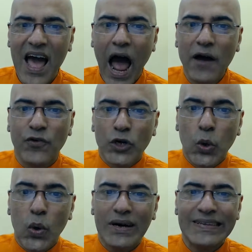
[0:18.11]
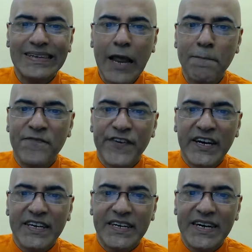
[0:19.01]
I would go a step
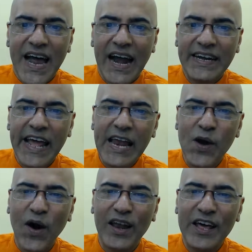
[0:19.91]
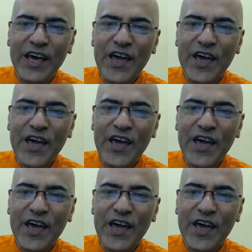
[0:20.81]
further and tell y'all,